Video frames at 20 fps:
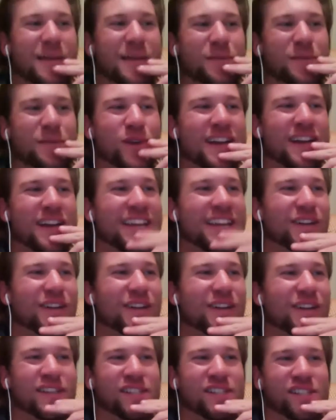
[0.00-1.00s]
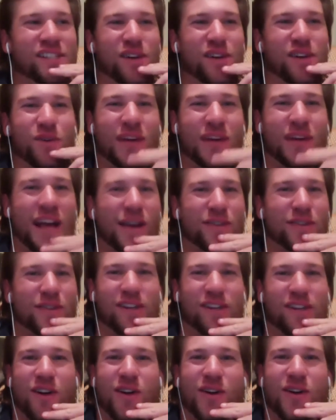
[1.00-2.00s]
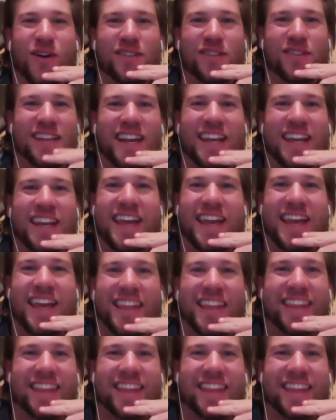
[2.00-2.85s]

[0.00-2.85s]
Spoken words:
trying to get on this show House of Cards. I can't,